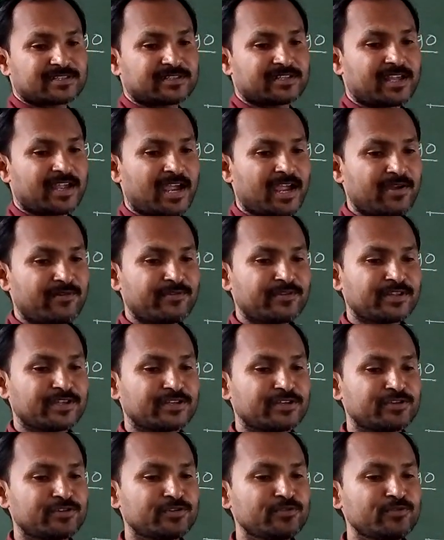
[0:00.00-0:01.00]
they have the
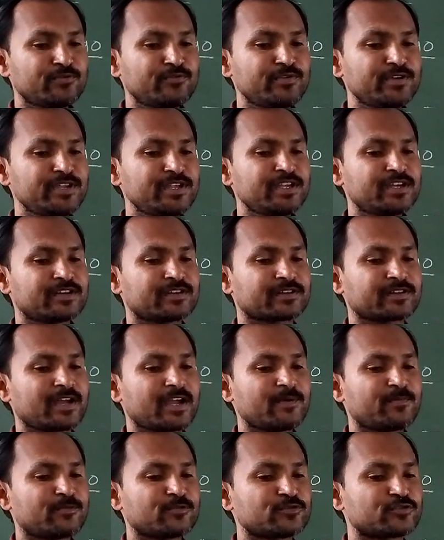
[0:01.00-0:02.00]
unique
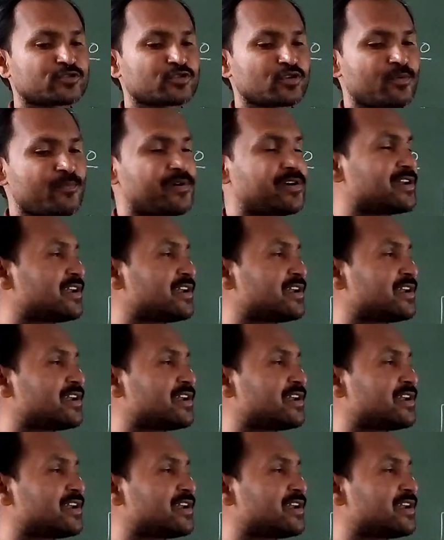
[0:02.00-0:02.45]
ribosomal